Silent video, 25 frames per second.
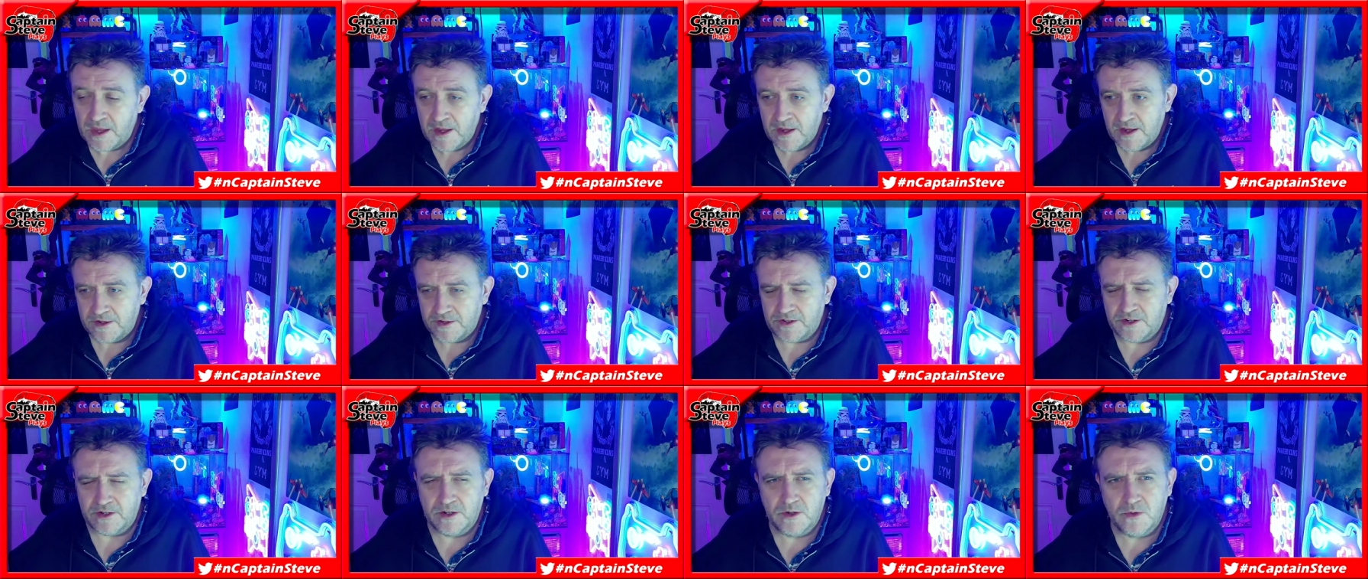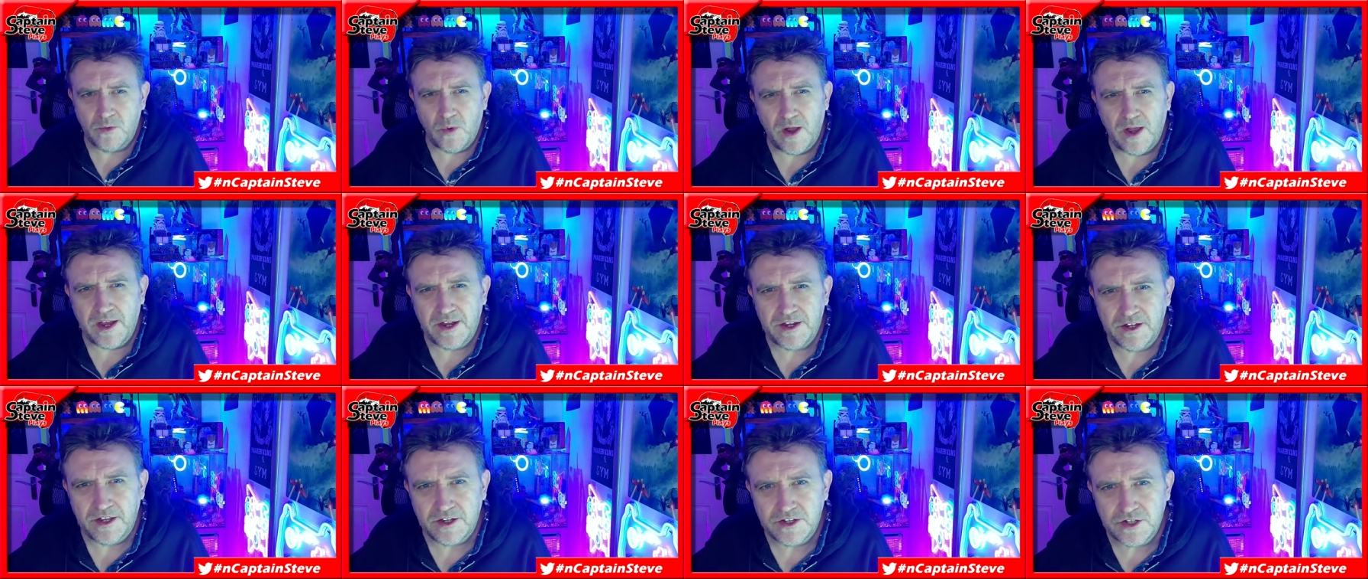I don't know
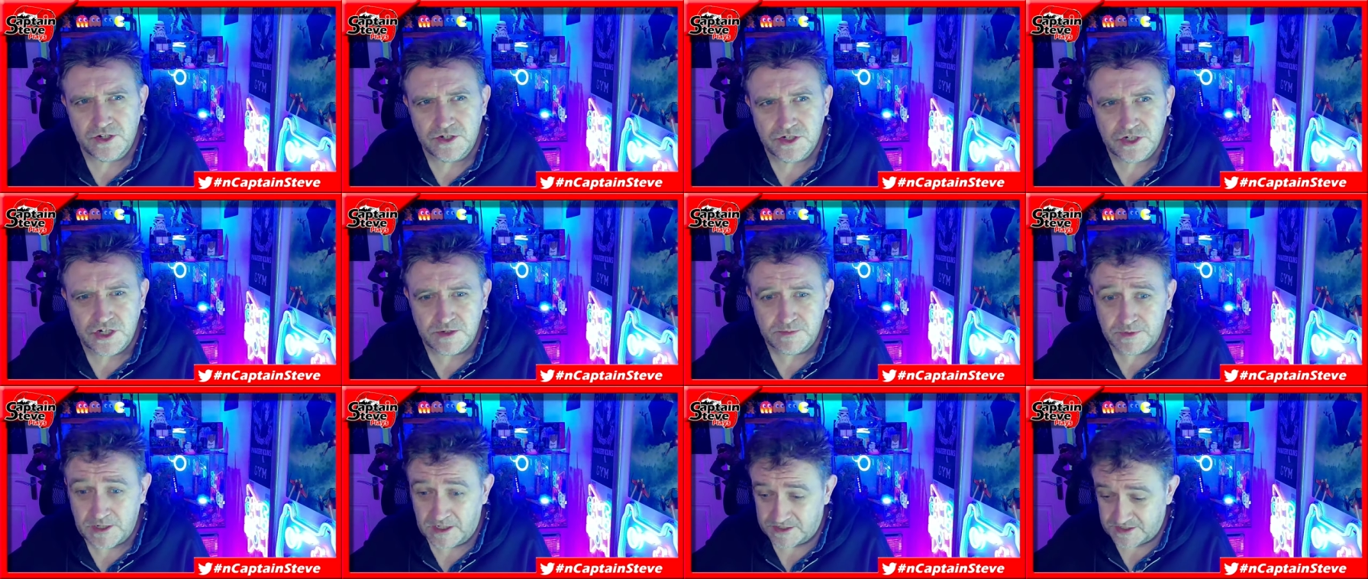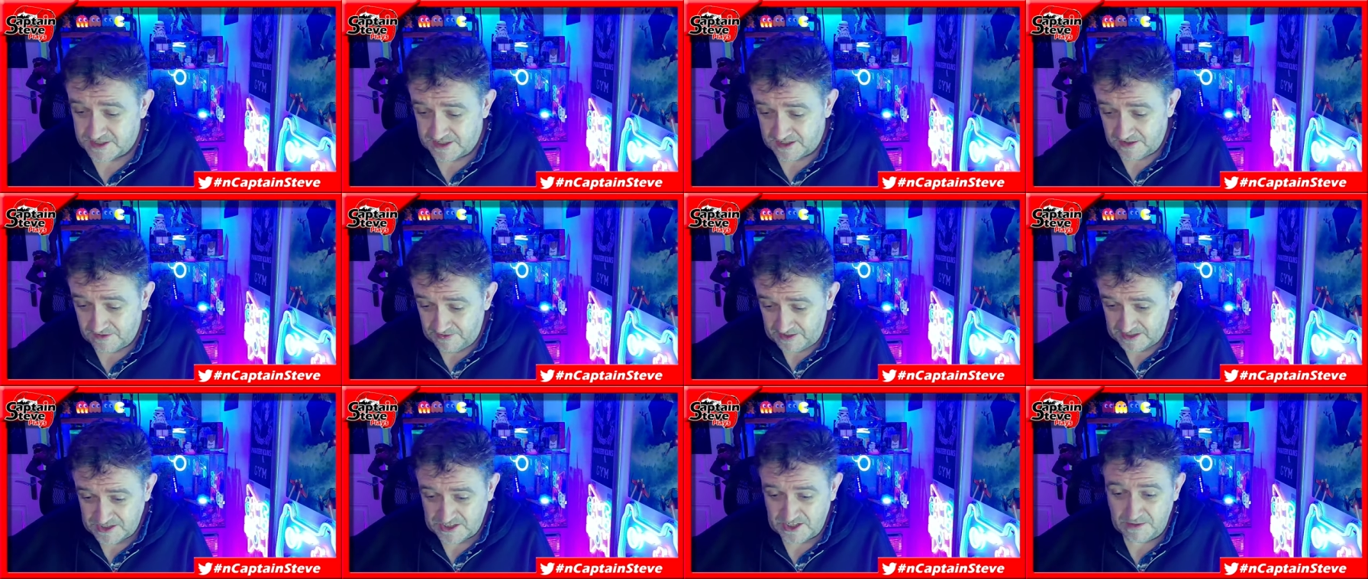why uh, YouTube does that.
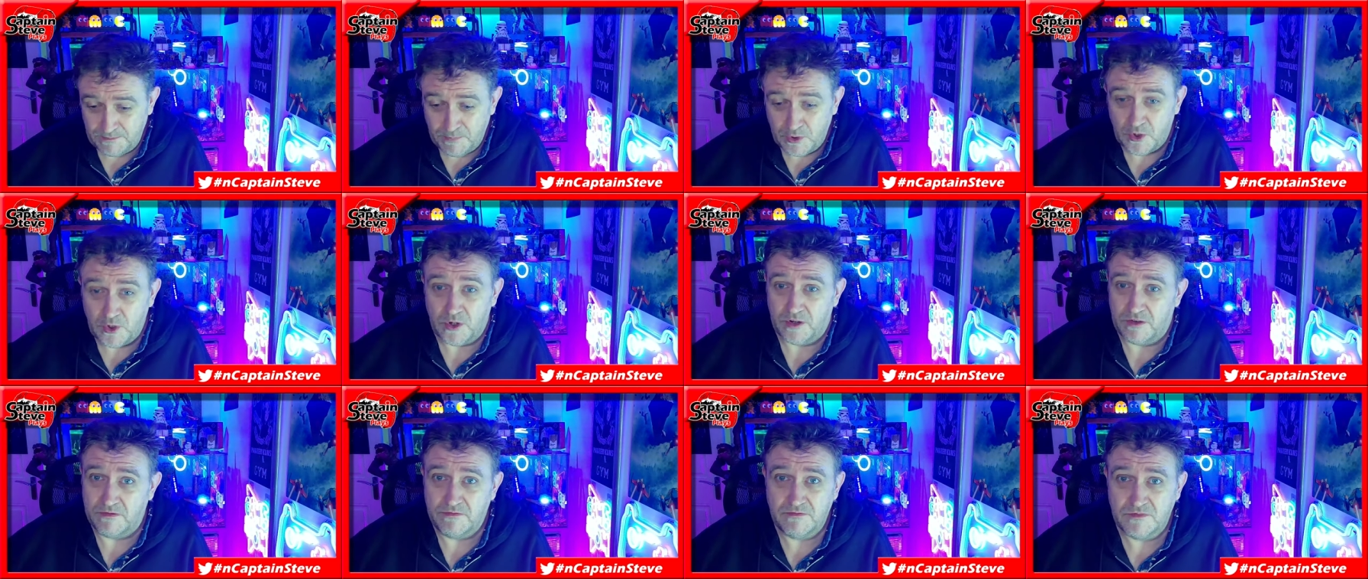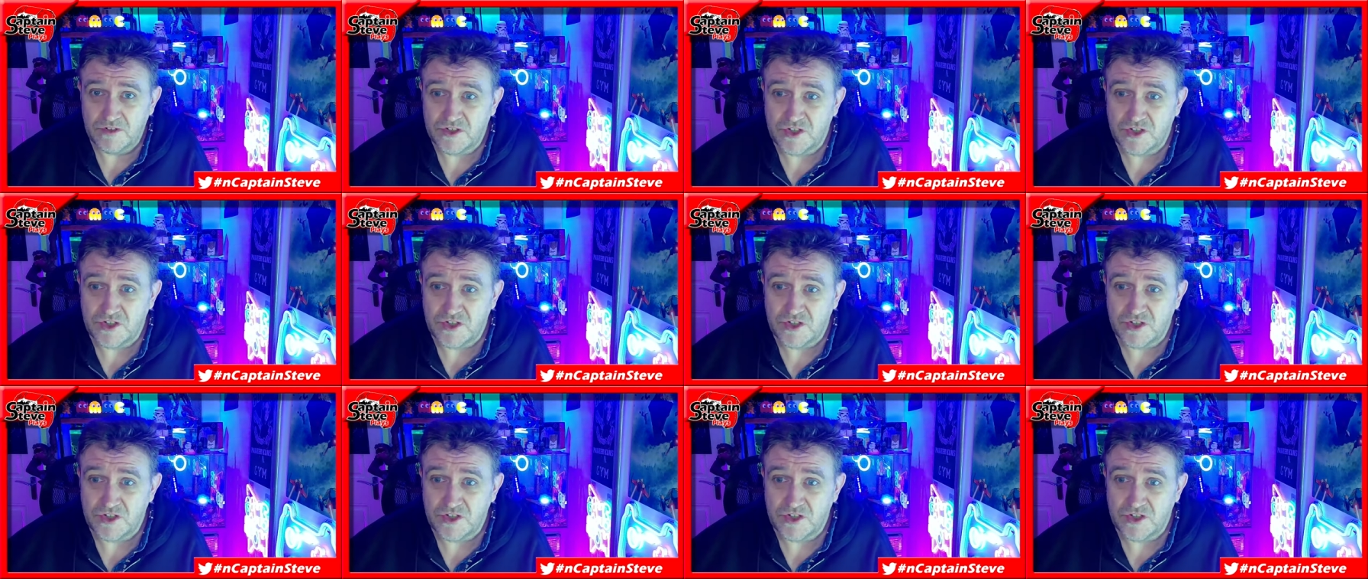I've actually put,